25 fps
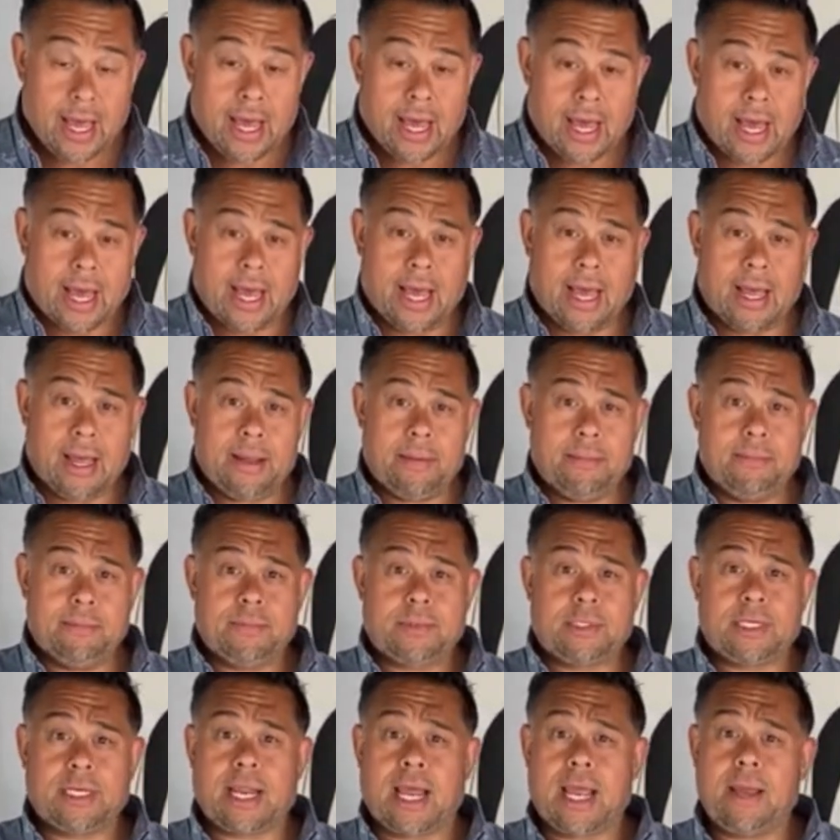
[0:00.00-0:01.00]

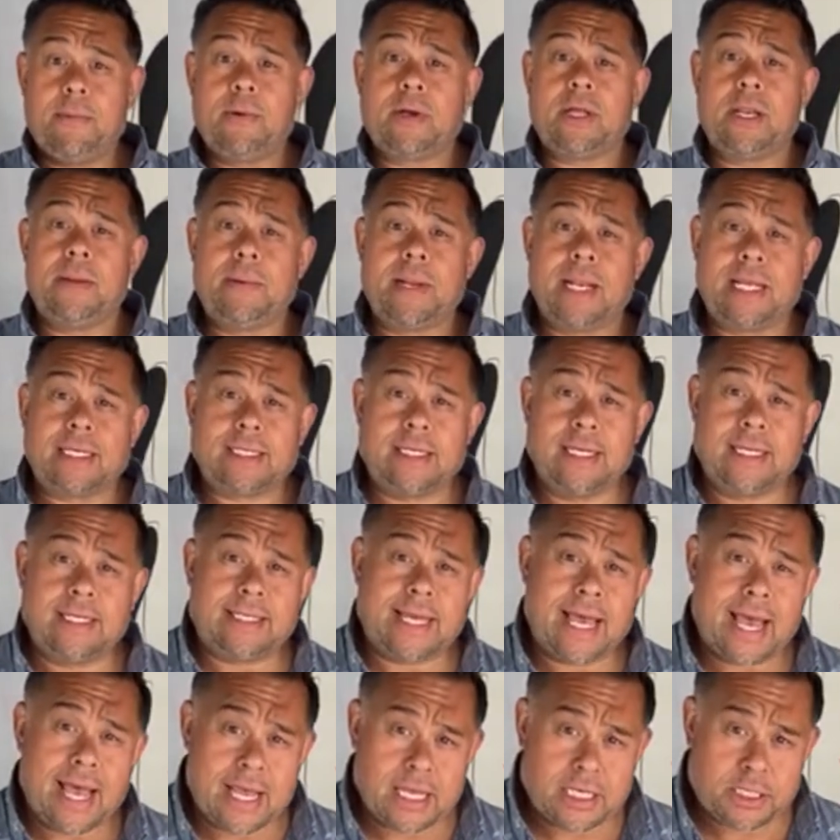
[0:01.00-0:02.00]
Today we're going to be listening to
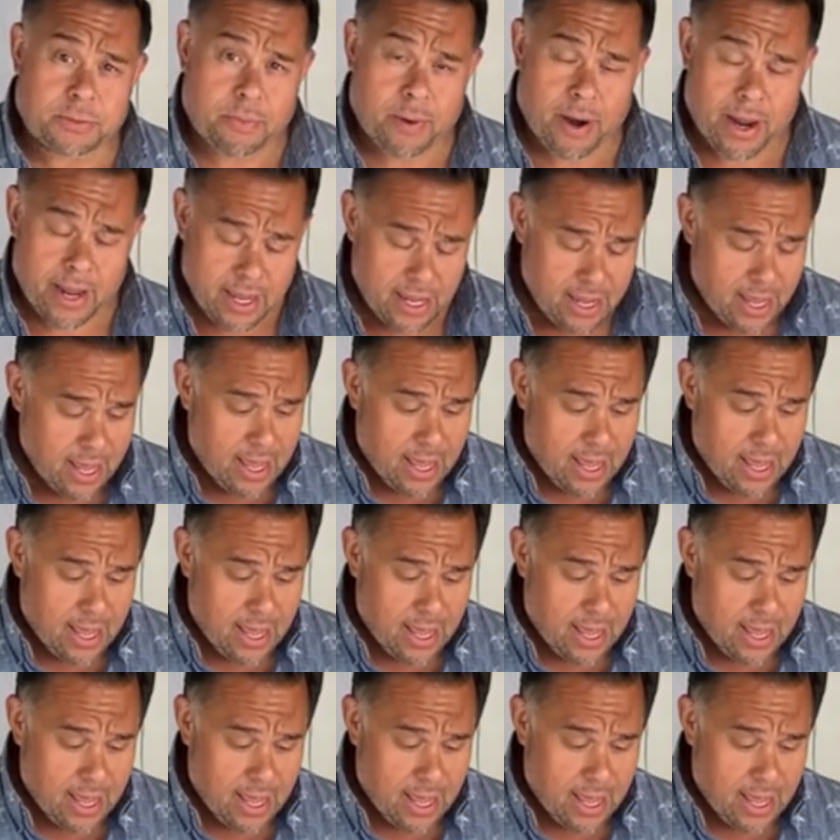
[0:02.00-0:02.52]
Hairspray,